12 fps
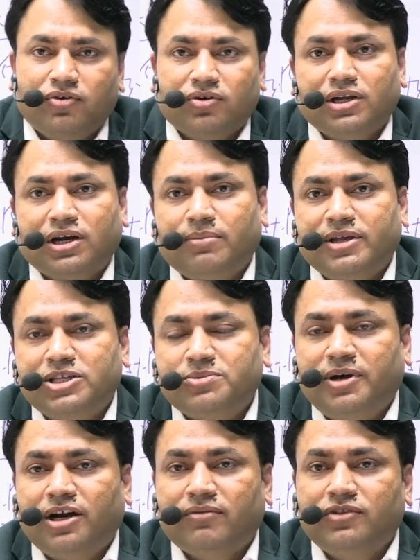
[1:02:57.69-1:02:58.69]
commencement
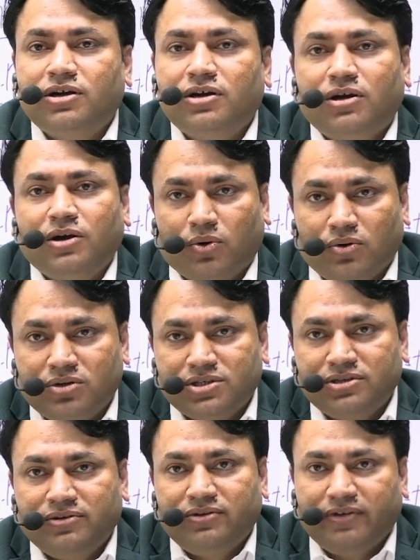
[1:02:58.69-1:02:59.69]
of the course,
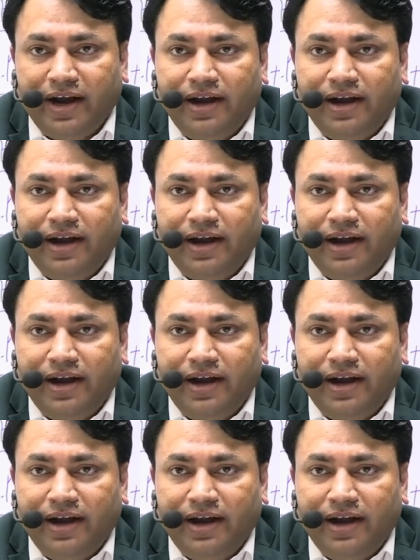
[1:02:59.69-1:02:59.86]
right?